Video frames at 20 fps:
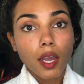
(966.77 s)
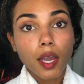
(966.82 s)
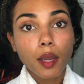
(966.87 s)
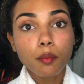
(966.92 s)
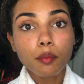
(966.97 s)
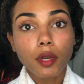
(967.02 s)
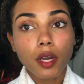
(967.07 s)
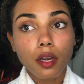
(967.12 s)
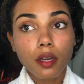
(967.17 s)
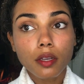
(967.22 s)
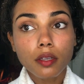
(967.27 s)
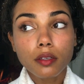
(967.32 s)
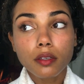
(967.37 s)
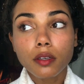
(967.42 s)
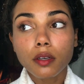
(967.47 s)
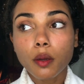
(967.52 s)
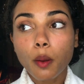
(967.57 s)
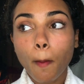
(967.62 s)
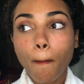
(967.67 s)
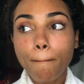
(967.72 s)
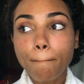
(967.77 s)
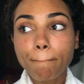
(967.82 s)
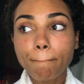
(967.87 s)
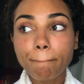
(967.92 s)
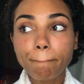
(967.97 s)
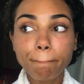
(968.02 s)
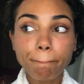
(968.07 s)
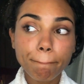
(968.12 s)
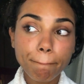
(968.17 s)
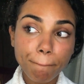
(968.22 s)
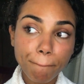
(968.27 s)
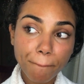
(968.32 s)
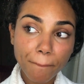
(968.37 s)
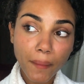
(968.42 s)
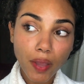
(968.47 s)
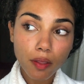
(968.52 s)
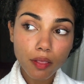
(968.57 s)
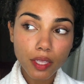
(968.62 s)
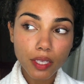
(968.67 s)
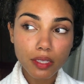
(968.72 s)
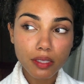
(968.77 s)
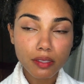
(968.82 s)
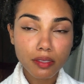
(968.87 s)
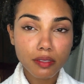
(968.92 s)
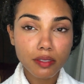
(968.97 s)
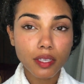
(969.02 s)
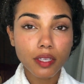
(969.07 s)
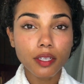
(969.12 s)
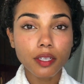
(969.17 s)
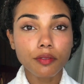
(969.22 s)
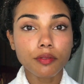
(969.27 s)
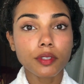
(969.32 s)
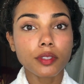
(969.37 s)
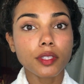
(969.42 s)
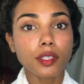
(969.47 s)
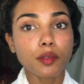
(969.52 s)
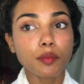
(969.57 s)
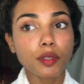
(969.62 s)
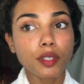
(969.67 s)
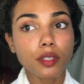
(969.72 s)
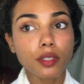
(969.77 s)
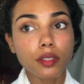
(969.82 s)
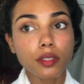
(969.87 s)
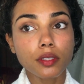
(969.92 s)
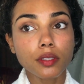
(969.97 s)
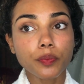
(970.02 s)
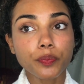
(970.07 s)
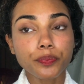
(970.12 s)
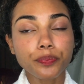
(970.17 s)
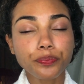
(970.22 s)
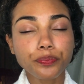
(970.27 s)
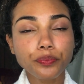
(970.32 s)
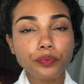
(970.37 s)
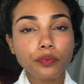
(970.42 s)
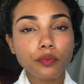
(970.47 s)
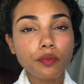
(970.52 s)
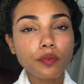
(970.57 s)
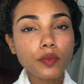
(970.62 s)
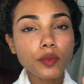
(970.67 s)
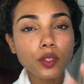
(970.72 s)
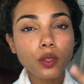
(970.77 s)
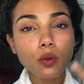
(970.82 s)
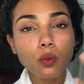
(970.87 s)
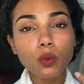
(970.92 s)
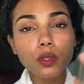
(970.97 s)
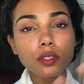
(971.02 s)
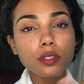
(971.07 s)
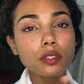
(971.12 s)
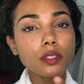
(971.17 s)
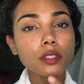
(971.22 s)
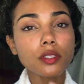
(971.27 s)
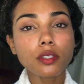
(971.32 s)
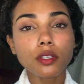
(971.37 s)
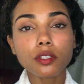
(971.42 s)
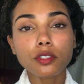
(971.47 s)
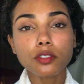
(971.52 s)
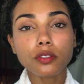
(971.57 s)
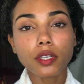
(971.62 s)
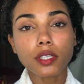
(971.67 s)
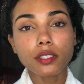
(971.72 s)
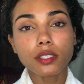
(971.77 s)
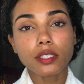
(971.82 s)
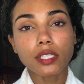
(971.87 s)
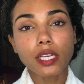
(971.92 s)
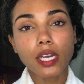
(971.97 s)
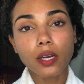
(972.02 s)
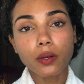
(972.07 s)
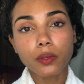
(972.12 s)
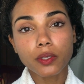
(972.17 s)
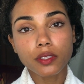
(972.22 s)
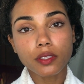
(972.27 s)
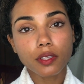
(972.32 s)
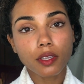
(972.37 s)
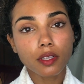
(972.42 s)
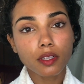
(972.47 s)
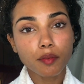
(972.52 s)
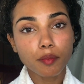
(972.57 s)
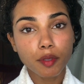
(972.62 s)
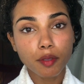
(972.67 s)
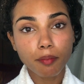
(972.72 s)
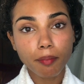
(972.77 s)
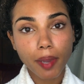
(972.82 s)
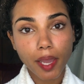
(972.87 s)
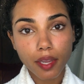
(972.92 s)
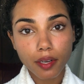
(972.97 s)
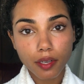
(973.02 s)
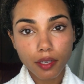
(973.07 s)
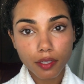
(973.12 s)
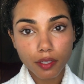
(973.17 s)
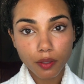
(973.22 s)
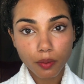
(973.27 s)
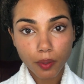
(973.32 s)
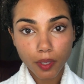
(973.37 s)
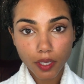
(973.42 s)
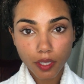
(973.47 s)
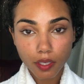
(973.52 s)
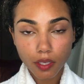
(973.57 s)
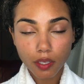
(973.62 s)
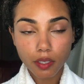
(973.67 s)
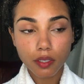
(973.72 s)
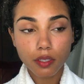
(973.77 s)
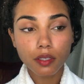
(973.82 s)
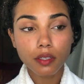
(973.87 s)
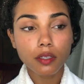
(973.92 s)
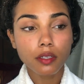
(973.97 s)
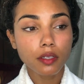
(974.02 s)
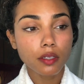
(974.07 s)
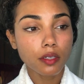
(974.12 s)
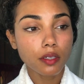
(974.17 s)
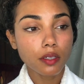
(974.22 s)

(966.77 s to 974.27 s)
I'm not gonna like set everything because once this all dries down, it's gonna be matte anyway, and